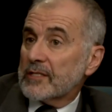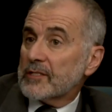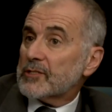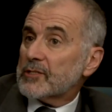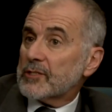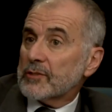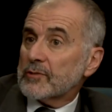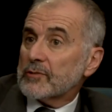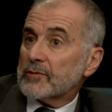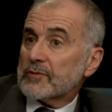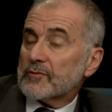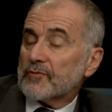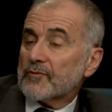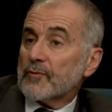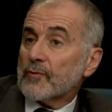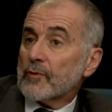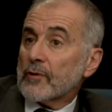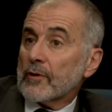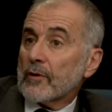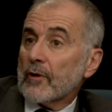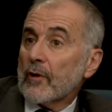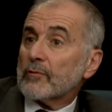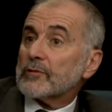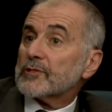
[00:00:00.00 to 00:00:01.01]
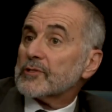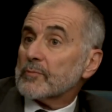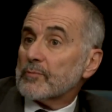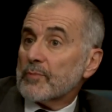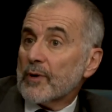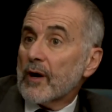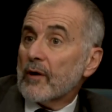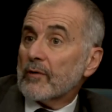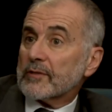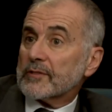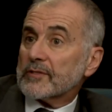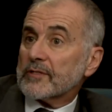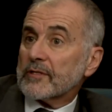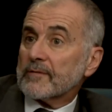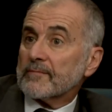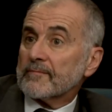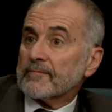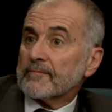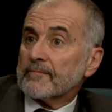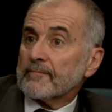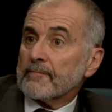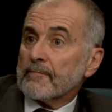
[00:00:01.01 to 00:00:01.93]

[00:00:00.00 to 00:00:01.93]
issues for ocean policy.